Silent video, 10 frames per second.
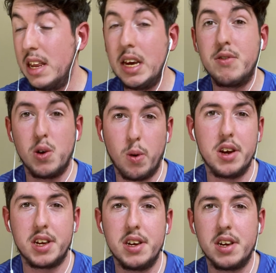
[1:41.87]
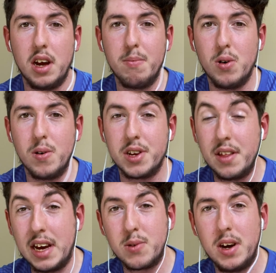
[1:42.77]
leaves you wanting to know more, so
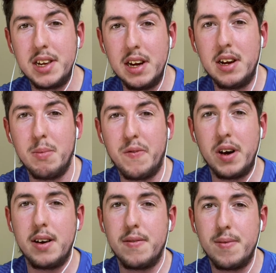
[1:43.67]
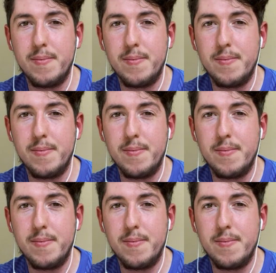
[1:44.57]
that's why it's in at number 5.